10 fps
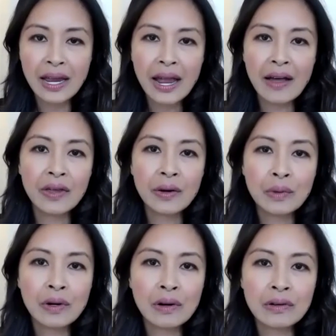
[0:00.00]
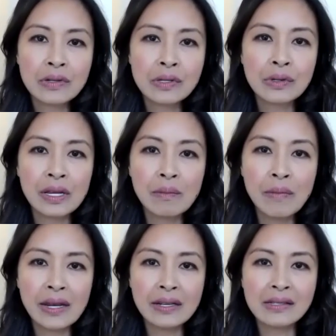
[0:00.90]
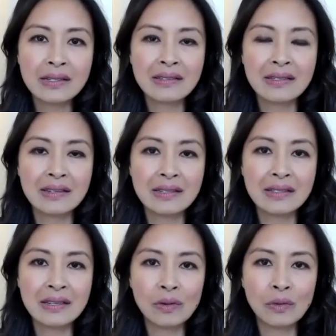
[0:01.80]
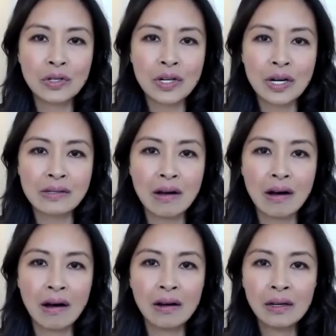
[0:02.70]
And there were certainly many instances in which I saw